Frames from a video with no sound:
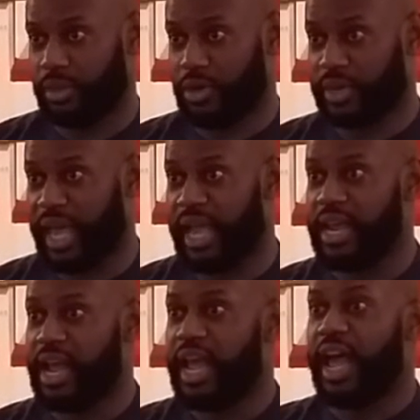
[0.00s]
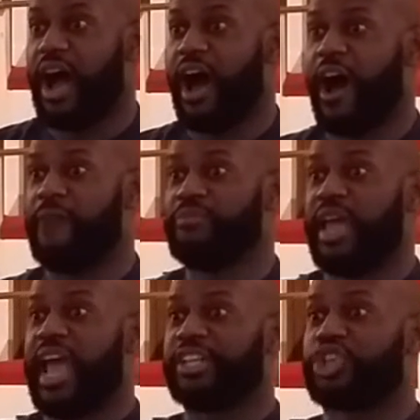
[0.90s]
Okay?
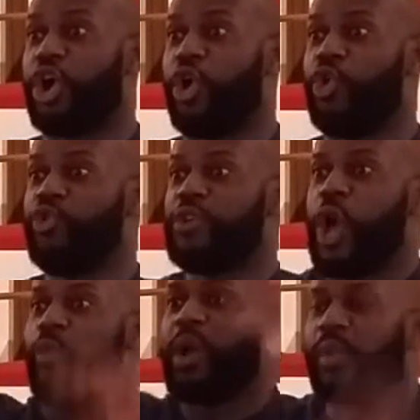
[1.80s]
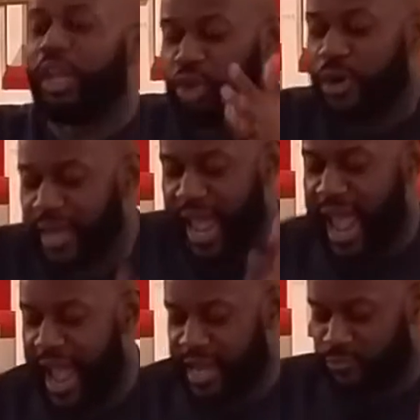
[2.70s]
And so when we look
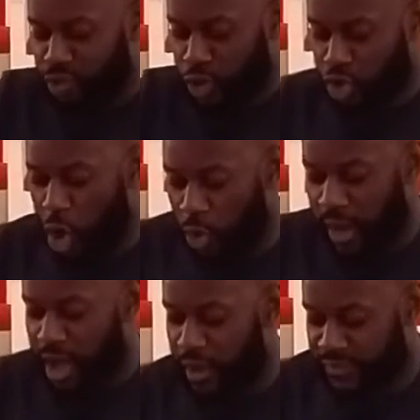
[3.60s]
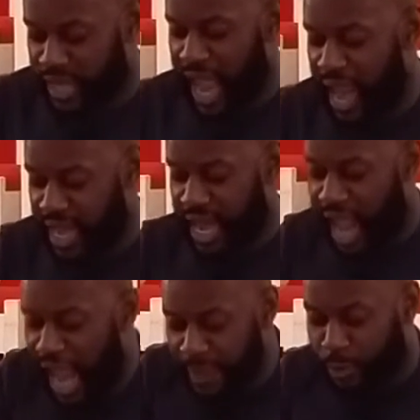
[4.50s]
at the story of Cain
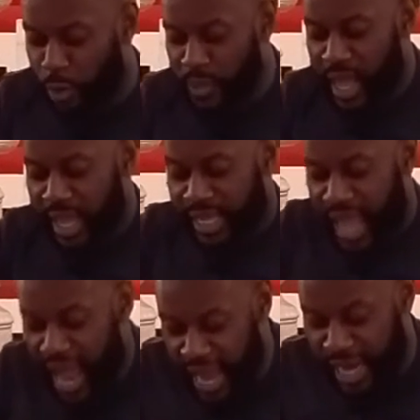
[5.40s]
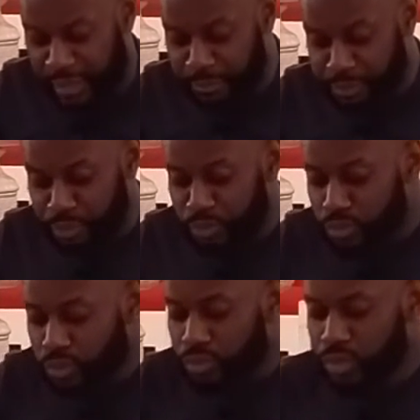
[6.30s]
and Abel, Cain
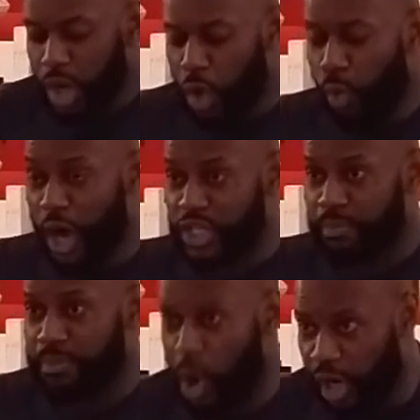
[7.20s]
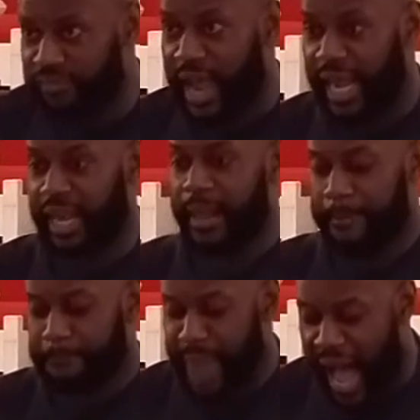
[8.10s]
was
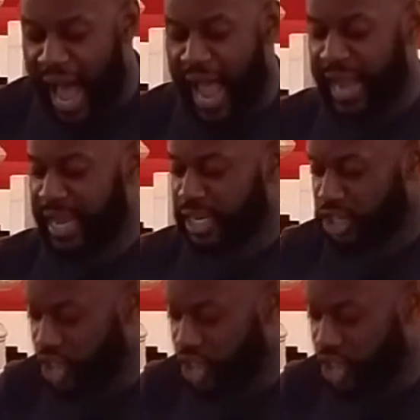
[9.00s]
motivated by